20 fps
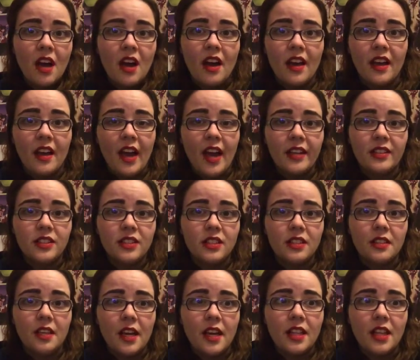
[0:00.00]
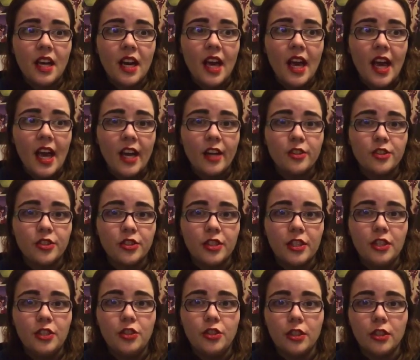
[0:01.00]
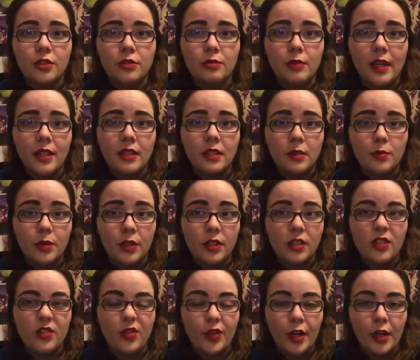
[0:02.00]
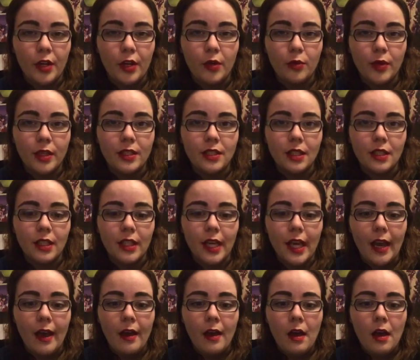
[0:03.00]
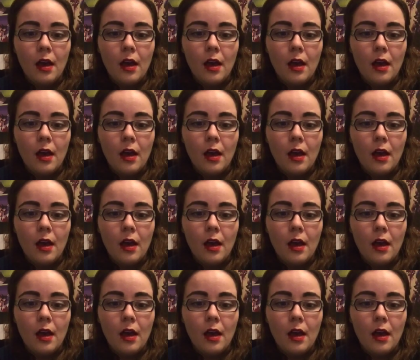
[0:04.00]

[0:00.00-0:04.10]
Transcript: I can say that I actually just read these books very recently,